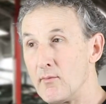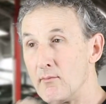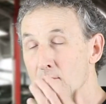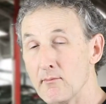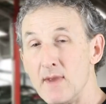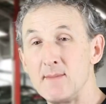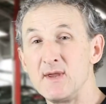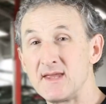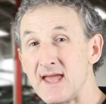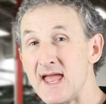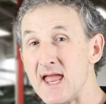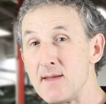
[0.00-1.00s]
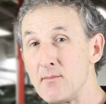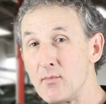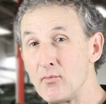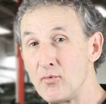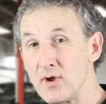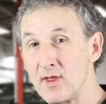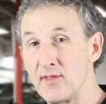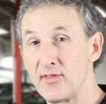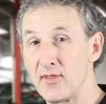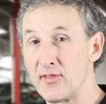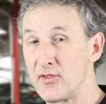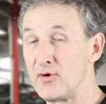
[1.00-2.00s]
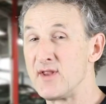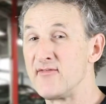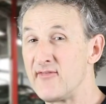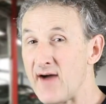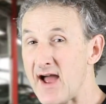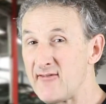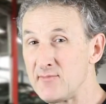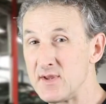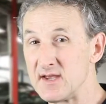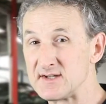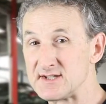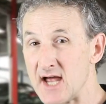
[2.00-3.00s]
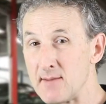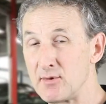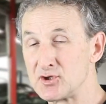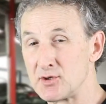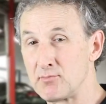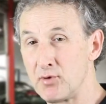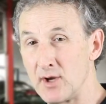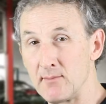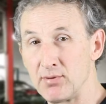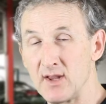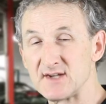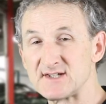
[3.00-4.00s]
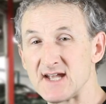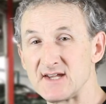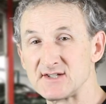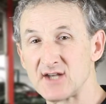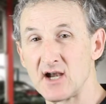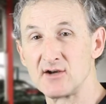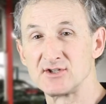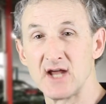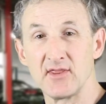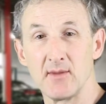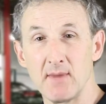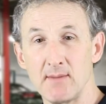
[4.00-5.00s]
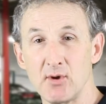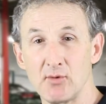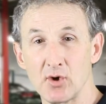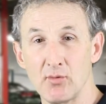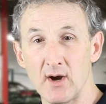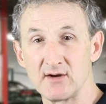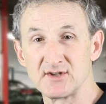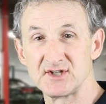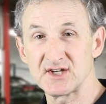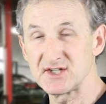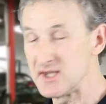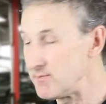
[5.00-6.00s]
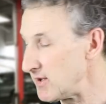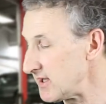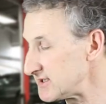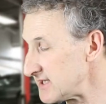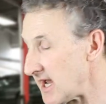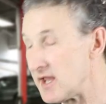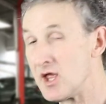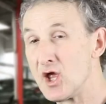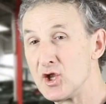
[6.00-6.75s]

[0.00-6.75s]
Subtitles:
maybe came with 35 psi, but you're putting plus size tires on that maybe require 60 psi,